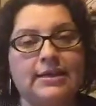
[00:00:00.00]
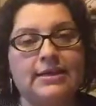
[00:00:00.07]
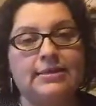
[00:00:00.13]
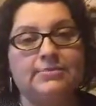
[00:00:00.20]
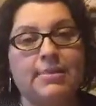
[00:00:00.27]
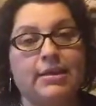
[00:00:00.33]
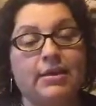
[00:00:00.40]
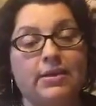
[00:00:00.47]

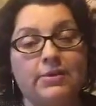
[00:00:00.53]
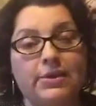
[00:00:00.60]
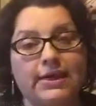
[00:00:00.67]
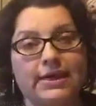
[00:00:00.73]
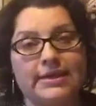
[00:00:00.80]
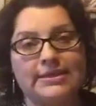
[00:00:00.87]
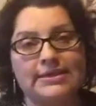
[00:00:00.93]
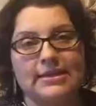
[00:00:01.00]

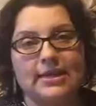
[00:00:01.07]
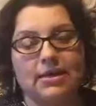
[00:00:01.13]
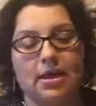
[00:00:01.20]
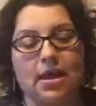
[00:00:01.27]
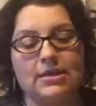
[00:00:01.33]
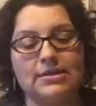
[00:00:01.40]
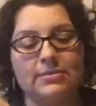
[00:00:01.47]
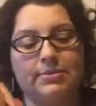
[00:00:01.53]
Melaleuca is an
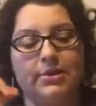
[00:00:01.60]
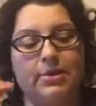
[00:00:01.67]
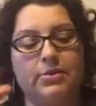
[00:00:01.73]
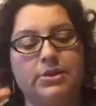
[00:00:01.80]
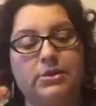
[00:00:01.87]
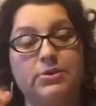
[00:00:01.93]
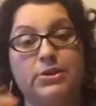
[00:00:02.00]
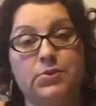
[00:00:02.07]
awesome
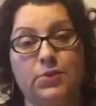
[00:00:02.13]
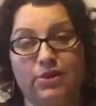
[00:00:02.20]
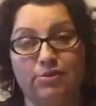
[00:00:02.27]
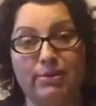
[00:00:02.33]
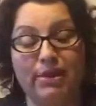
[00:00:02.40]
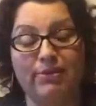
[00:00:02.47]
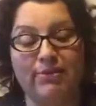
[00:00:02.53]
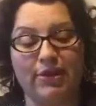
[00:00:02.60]
go-to. It's one of
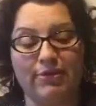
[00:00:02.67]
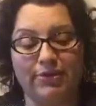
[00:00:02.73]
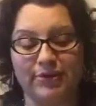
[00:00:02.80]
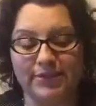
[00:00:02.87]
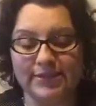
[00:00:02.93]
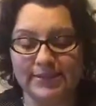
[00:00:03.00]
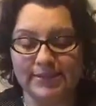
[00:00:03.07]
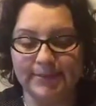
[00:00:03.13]
my
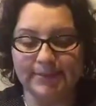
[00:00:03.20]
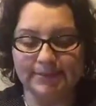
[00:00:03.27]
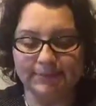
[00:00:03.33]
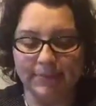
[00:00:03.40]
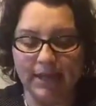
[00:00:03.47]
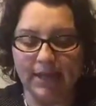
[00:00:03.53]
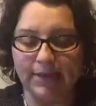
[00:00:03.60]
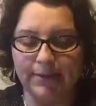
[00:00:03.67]
favorites.
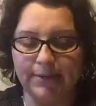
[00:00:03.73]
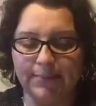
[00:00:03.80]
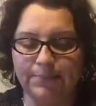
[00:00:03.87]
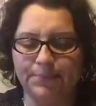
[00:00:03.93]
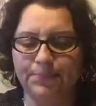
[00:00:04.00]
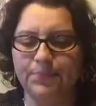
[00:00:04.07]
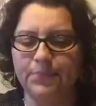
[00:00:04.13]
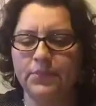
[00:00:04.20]

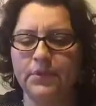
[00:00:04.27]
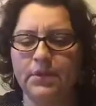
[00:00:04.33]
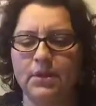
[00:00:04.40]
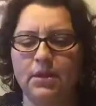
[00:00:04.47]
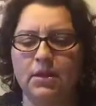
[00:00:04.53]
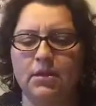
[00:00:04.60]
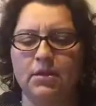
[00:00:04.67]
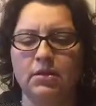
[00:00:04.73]

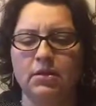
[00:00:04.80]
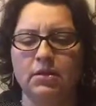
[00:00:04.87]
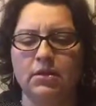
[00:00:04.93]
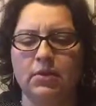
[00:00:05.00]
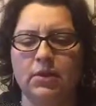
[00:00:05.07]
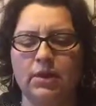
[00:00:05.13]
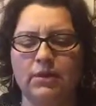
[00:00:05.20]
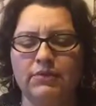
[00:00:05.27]

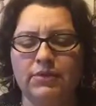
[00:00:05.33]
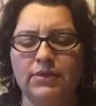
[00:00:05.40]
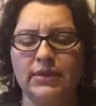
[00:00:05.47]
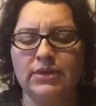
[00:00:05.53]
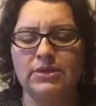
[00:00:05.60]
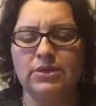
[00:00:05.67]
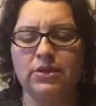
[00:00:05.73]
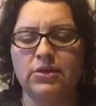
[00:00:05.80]
Quite a few
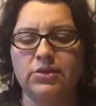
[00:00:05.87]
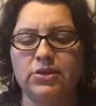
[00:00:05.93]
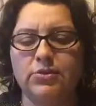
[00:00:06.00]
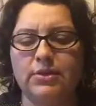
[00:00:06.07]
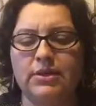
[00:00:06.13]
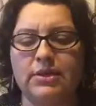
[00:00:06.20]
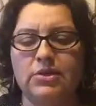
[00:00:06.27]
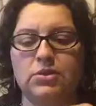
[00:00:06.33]
things you can do
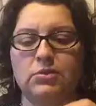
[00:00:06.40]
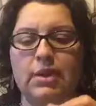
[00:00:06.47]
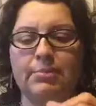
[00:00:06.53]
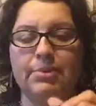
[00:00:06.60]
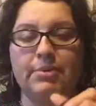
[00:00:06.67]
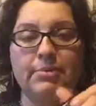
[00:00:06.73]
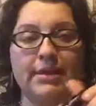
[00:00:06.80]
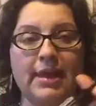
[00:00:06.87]
with it too. I
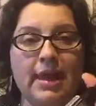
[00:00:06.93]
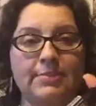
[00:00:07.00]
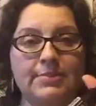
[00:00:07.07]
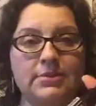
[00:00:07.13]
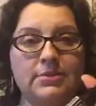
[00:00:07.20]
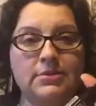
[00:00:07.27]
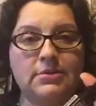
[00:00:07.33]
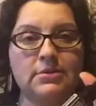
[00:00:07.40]
put them in
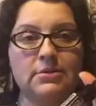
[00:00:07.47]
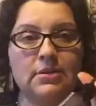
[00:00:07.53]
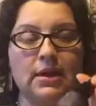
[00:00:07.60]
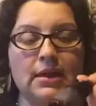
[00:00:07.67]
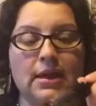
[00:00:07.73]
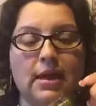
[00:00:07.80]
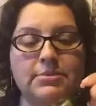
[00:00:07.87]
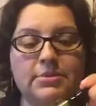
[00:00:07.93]
capsules, and it
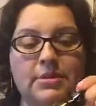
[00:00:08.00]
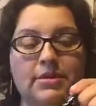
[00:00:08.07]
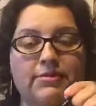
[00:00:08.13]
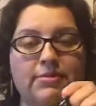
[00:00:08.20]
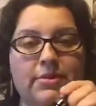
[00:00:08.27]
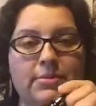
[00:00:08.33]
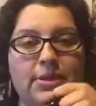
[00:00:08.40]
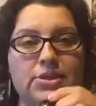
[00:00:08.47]
helps with
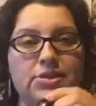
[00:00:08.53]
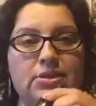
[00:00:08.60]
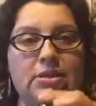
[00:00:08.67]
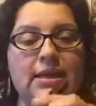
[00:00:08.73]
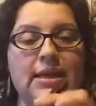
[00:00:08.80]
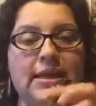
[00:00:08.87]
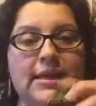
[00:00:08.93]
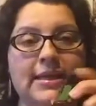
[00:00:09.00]
inflammation.
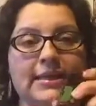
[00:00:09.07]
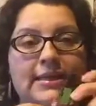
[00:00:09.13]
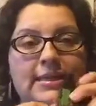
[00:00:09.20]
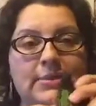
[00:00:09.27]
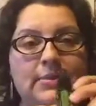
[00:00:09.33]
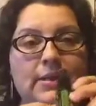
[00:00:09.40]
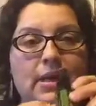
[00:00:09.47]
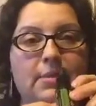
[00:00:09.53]
This
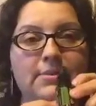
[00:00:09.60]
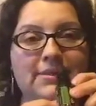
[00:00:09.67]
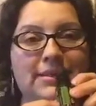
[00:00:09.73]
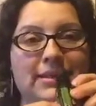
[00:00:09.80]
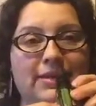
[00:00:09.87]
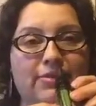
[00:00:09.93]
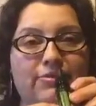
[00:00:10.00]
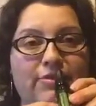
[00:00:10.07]
one helps to
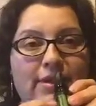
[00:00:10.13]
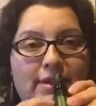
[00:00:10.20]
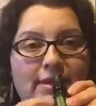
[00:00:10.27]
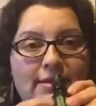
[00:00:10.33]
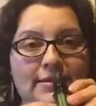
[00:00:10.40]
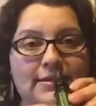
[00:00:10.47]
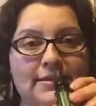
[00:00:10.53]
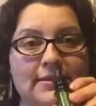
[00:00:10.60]
kill
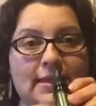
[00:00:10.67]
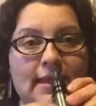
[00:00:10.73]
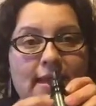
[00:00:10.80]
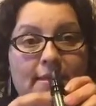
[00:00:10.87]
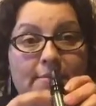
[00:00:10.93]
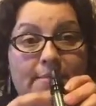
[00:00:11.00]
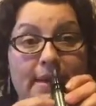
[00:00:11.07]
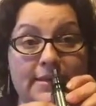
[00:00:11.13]
fungus
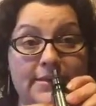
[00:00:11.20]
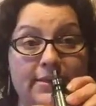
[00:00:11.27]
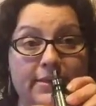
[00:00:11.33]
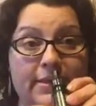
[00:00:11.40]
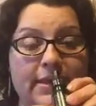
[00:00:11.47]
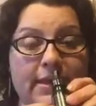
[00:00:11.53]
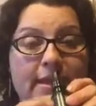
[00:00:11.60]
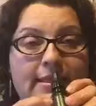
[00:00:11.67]
and
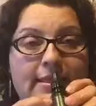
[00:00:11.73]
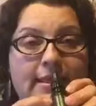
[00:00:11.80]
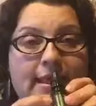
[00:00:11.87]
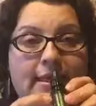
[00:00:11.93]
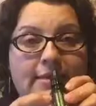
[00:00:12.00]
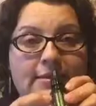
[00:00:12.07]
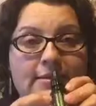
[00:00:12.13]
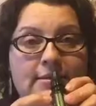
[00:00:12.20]
bacteria in the
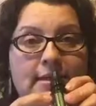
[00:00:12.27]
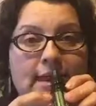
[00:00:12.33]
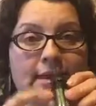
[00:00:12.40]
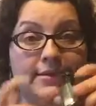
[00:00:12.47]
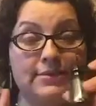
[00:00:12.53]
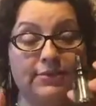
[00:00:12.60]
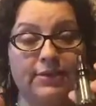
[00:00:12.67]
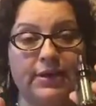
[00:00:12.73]
gut and
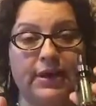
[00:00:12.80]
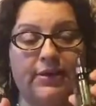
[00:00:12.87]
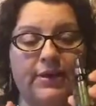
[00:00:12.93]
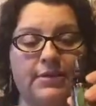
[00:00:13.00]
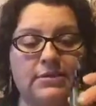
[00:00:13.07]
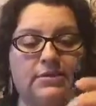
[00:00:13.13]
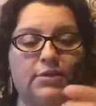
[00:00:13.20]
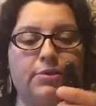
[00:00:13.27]
different
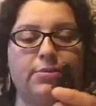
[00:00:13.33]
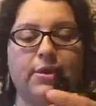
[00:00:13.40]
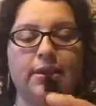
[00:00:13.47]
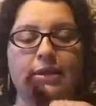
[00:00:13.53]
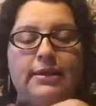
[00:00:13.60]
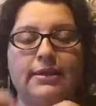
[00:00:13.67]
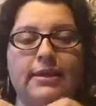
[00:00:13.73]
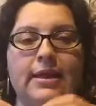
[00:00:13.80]
areas of your
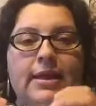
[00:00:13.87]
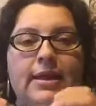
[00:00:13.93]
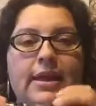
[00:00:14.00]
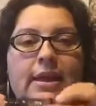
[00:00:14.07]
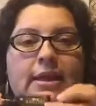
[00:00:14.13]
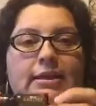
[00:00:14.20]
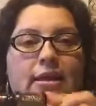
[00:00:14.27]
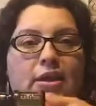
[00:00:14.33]
body.
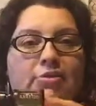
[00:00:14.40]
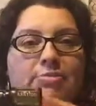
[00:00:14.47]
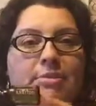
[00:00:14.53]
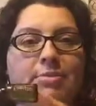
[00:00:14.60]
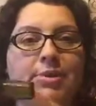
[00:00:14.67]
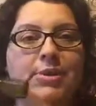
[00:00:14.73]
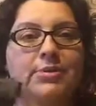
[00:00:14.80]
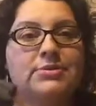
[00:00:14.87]
A lot of
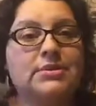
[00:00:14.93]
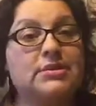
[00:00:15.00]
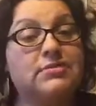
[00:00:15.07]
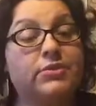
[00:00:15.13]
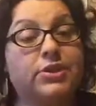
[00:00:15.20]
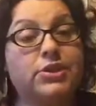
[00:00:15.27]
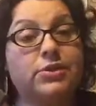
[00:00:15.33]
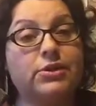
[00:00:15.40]
people use this
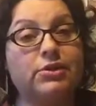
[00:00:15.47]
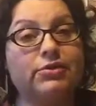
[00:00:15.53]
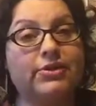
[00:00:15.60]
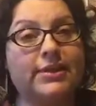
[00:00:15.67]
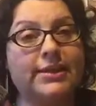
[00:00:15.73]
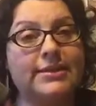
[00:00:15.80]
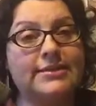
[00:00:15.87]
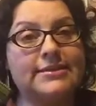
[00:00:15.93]
for toenail
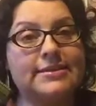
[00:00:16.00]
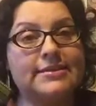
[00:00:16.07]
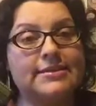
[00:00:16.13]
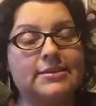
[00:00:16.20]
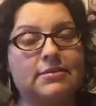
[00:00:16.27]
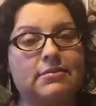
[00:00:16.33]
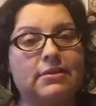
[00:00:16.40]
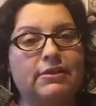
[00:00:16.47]
fungus.
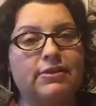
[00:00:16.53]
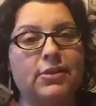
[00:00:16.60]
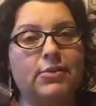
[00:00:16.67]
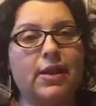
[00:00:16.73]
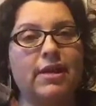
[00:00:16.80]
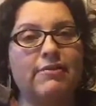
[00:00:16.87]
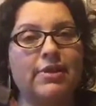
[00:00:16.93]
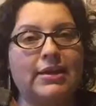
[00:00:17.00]
So if you
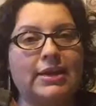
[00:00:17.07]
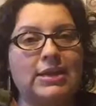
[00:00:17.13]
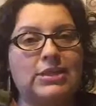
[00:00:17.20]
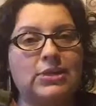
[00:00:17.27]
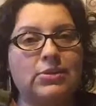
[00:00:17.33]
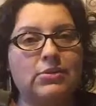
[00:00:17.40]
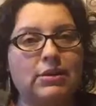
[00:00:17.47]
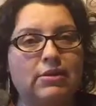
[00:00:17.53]
have any
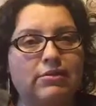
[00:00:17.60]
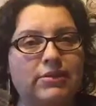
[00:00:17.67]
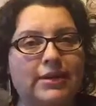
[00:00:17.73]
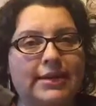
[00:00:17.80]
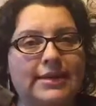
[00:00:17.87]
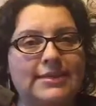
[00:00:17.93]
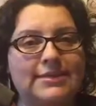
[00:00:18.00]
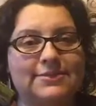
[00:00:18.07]
toenail
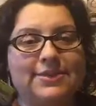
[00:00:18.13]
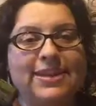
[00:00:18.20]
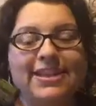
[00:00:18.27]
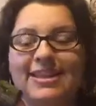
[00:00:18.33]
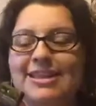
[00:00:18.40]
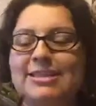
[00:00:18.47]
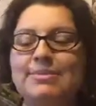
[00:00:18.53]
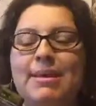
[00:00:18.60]
fungus,
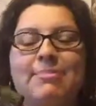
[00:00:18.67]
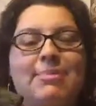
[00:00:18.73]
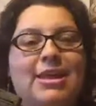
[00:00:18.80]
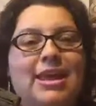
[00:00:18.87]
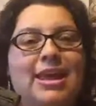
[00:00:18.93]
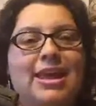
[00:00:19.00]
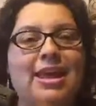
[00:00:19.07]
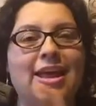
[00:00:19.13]
this might
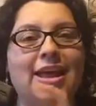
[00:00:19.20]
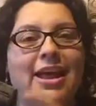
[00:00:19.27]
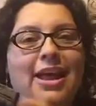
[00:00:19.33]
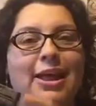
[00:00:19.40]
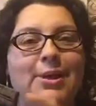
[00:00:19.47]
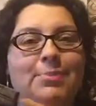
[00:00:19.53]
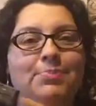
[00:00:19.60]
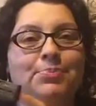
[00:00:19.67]
be
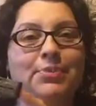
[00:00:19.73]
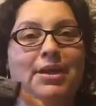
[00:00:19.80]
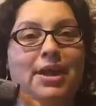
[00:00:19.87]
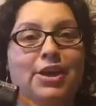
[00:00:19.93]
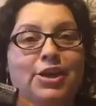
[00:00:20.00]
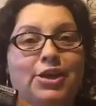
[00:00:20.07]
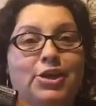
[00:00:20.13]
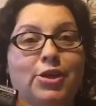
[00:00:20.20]

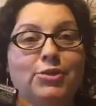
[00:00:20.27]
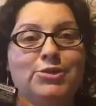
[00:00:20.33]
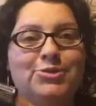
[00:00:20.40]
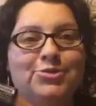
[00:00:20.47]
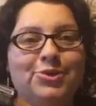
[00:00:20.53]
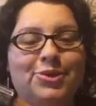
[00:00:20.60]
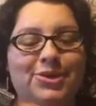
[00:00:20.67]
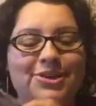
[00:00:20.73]
a good go-to
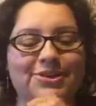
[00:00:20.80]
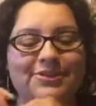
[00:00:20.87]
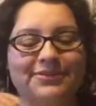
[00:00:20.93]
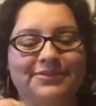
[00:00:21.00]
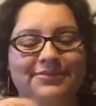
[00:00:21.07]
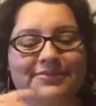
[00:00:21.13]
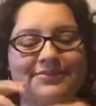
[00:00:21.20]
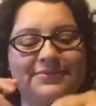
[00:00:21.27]
for you.
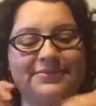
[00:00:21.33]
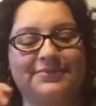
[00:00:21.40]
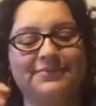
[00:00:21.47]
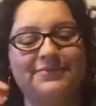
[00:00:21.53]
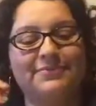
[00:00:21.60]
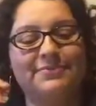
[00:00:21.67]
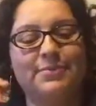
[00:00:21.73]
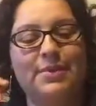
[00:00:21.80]

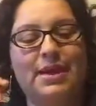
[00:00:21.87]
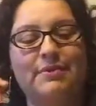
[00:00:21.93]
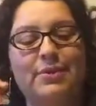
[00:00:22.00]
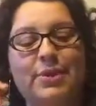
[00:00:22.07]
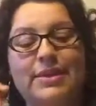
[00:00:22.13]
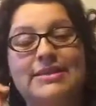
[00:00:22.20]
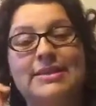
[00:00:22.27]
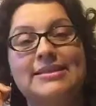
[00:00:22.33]
We have
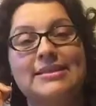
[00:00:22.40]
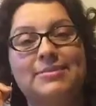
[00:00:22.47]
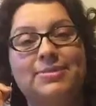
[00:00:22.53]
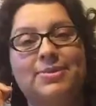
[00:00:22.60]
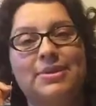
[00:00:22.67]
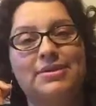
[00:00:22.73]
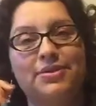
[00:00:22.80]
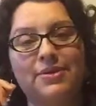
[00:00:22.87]
great
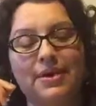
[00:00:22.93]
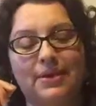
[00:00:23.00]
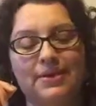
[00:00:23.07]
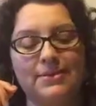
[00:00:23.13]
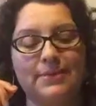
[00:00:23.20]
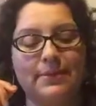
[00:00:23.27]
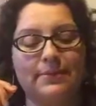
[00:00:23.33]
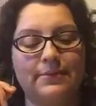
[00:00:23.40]
testimonies for that
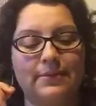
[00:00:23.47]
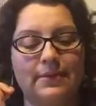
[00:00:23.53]
as well.